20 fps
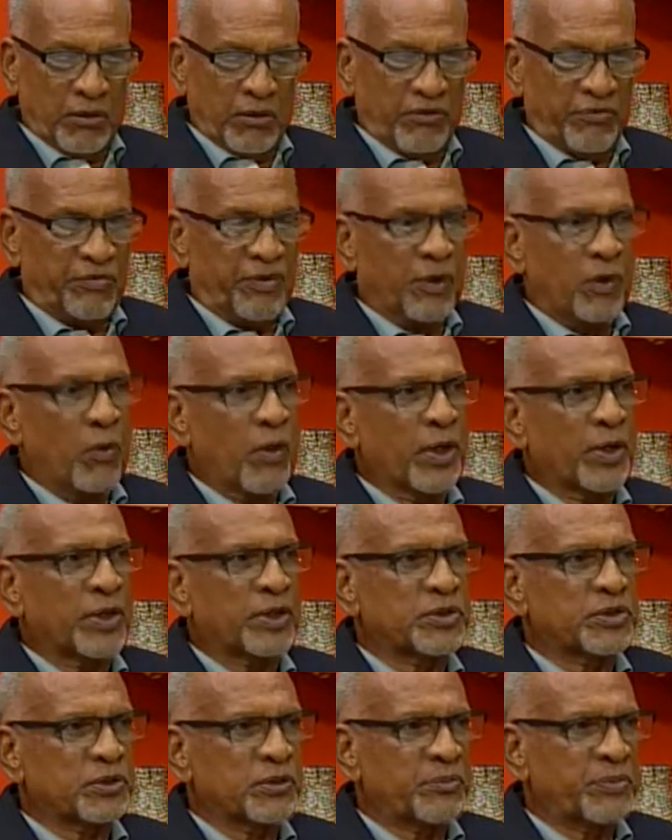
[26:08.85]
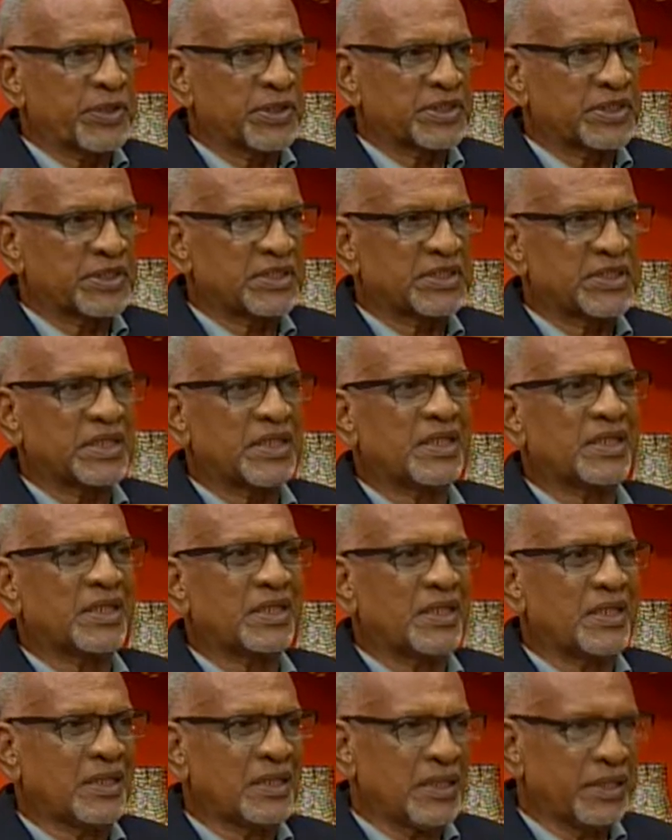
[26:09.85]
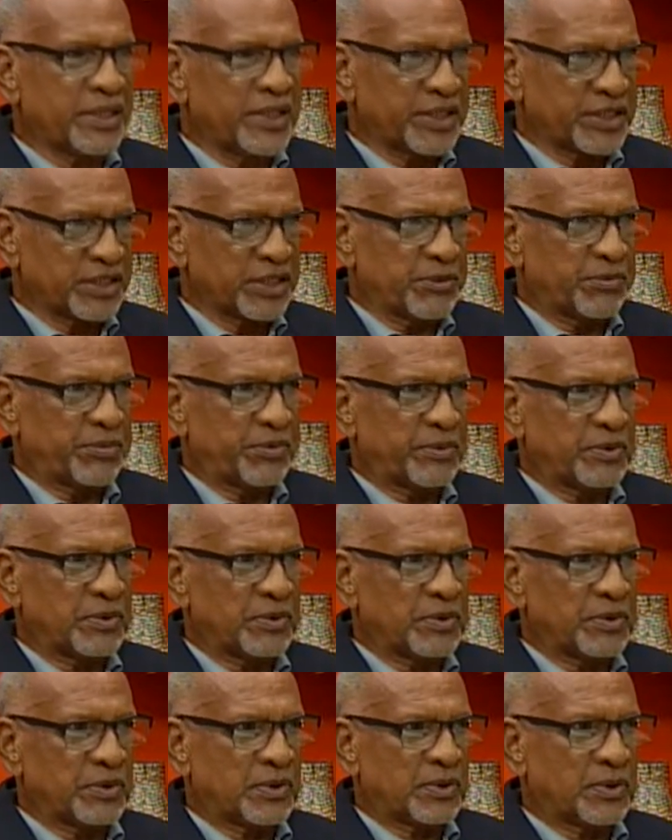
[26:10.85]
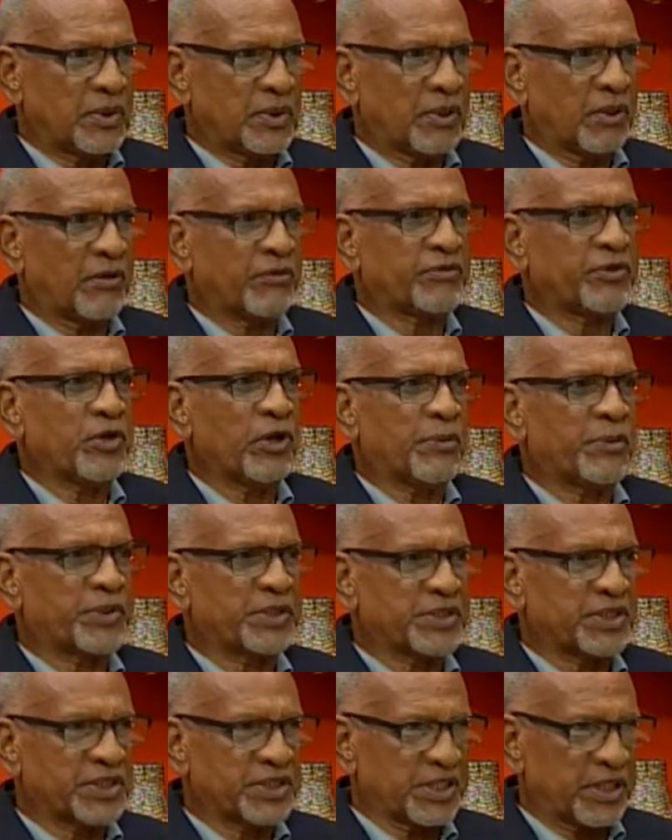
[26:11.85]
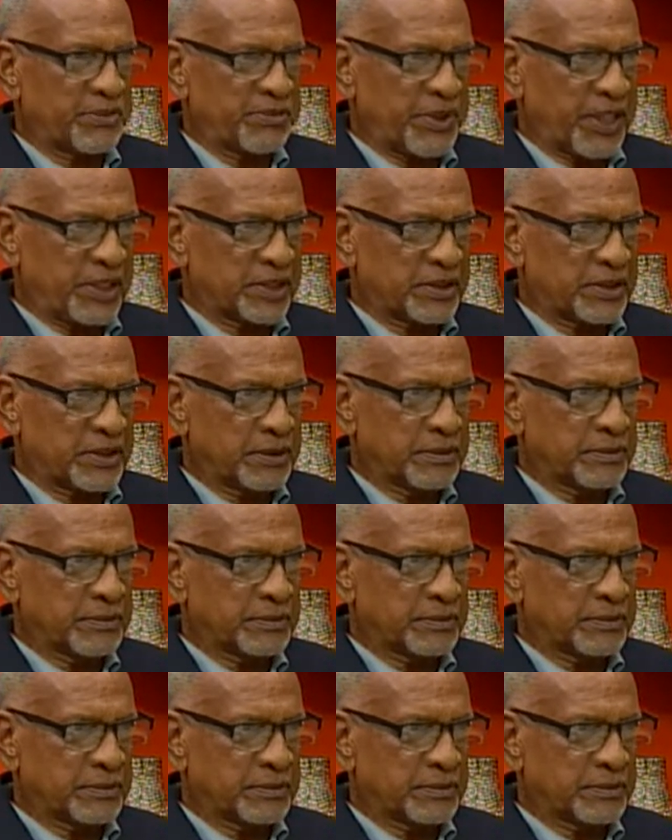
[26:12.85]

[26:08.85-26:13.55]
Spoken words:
for one or two persons in the leadership of the opposition party,